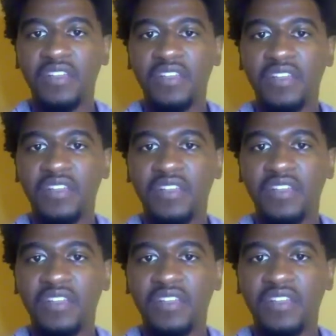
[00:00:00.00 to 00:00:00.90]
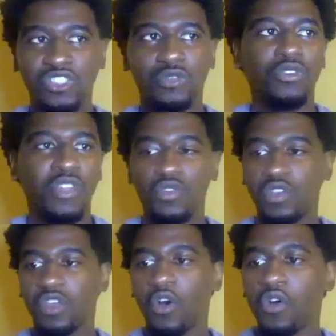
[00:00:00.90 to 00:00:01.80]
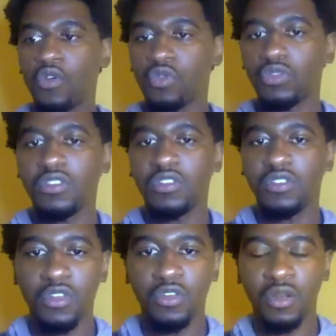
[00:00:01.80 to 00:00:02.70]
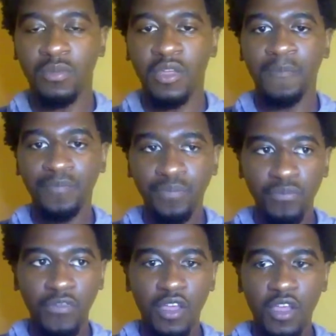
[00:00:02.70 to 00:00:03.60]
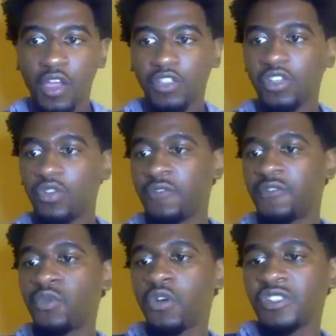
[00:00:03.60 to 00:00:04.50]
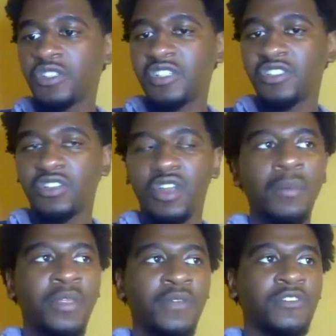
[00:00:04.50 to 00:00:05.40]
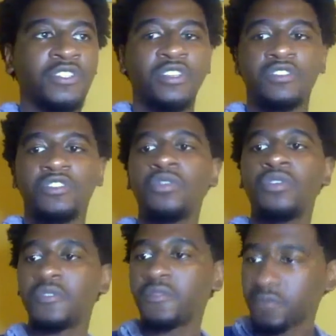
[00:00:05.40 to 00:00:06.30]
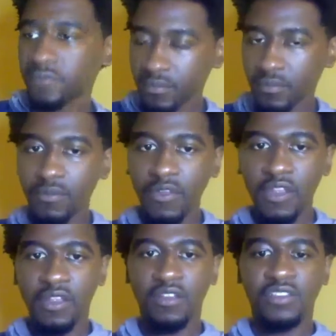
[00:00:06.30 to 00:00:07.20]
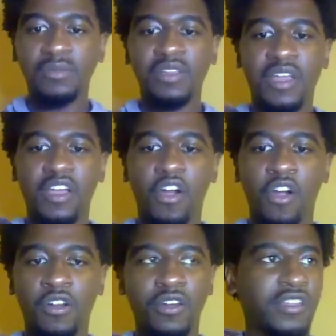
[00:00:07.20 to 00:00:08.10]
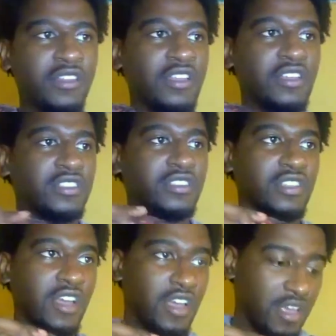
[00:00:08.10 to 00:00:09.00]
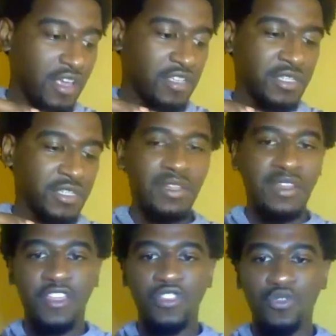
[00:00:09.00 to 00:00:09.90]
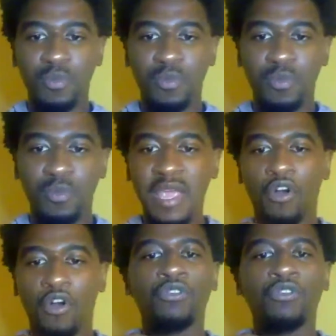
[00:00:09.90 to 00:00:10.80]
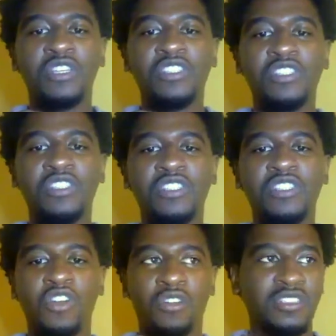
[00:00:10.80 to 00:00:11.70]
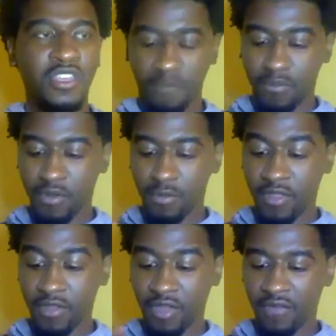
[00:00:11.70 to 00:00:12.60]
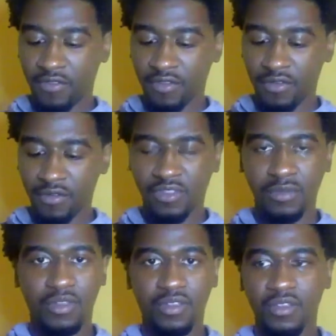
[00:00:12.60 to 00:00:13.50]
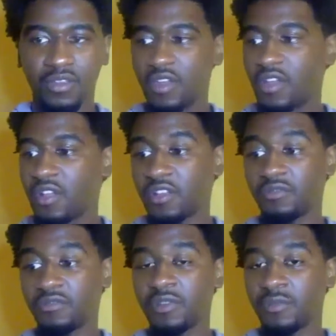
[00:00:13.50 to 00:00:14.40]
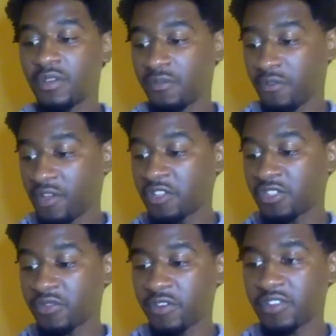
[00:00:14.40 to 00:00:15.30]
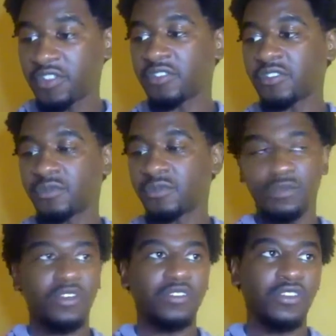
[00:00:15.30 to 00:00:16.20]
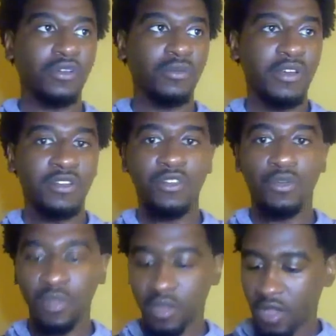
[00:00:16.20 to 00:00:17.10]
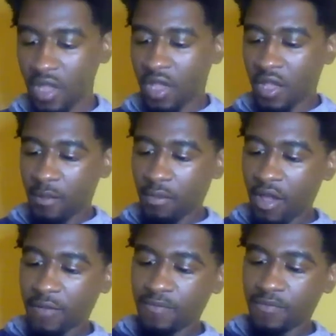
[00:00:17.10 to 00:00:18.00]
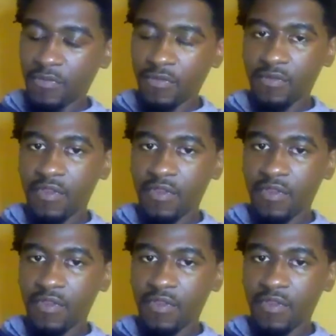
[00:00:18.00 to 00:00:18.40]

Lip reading: things that are tangible that you can hold. You know what I mean? So if you were a sensor dominant versus intuitive, something like a heart like this is something that being able to hold this heart, like let's say your mother gave it to you or something, that's really big for introverted senses, which I'm going to talk about in a little bit. But